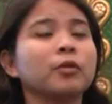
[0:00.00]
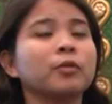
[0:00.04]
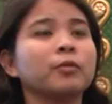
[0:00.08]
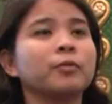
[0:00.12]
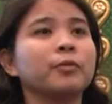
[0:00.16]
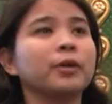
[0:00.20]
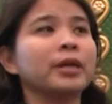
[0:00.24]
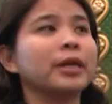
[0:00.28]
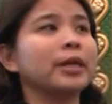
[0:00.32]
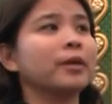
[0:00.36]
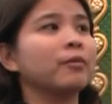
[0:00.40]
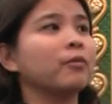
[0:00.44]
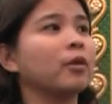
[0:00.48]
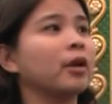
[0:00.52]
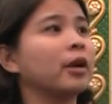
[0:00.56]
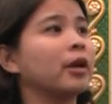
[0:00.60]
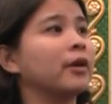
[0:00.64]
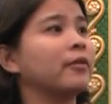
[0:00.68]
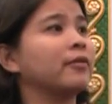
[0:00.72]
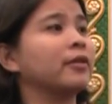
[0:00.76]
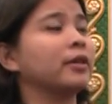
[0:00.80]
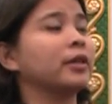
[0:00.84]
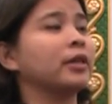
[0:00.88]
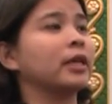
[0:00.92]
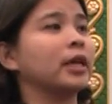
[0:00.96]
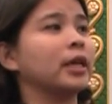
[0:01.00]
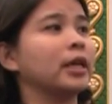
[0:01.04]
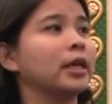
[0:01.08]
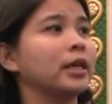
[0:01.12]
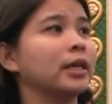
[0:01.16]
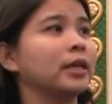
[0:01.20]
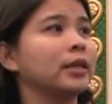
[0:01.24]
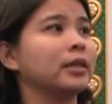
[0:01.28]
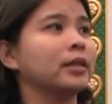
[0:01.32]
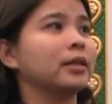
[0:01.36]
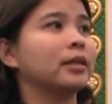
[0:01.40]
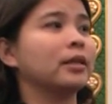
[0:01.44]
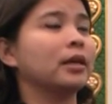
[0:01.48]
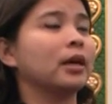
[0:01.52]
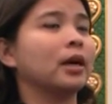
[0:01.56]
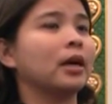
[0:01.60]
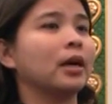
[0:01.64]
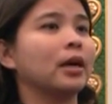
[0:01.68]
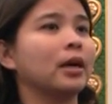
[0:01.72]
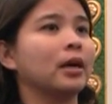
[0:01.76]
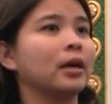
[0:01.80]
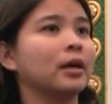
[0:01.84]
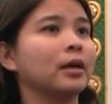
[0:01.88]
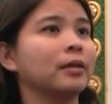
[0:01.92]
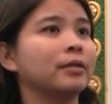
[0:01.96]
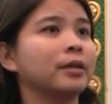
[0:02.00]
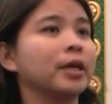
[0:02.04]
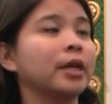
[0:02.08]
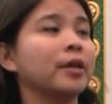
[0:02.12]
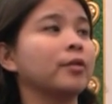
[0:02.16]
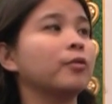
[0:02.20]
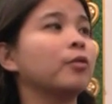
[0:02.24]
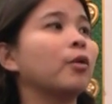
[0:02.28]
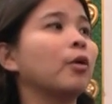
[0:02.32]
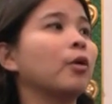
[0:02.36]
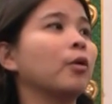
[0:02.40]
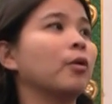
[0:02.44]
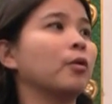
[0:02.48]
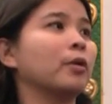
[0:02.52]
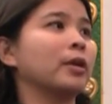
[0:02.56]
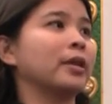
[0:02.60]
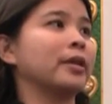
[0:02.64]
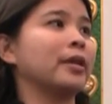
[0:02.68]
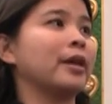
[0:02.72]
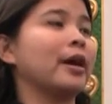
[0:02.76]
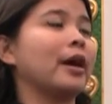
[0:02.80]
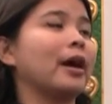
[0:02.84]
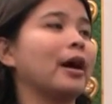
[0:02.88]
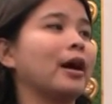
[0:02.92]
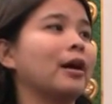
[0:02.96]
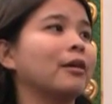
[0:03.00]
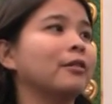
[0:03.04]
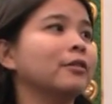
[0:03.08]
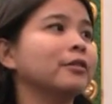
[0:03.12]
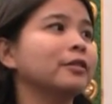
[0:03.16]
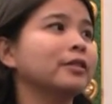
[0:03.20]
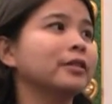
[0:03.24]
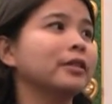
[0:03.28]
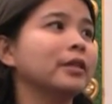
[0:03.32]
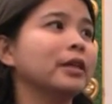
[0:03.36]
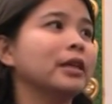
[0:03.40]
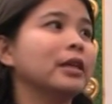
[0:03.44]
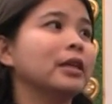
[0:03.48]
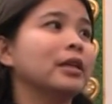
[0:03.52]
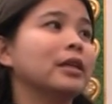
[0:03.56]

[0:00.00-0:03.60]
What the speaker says: will bring whatever they grow in their house.